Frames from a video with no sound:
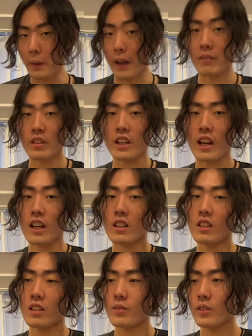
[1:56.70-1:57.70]
After
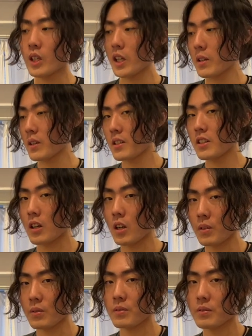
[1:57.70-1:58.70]
hectic few hours of